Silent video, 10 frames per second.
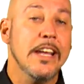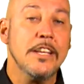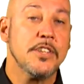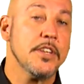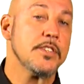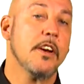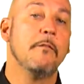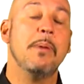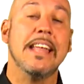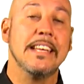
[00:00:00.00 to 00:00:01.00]
inches of
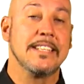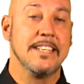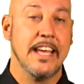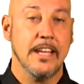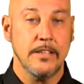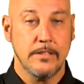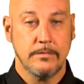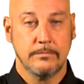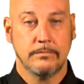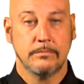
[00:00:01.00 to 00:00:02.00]
bedding sand,
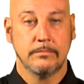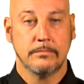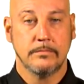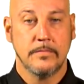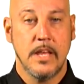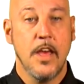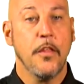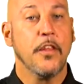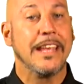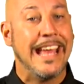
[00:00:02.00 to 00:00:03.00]

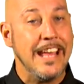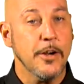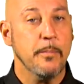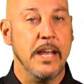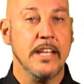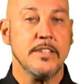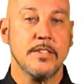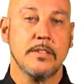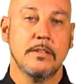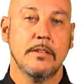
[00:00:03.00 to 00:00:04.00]
the Gator Base,
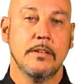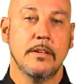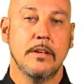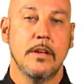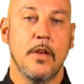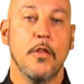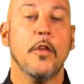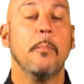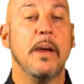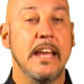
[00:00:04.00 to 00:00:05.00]
the
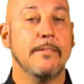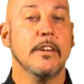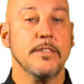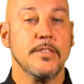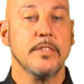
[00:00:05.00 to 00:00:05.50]
pavers,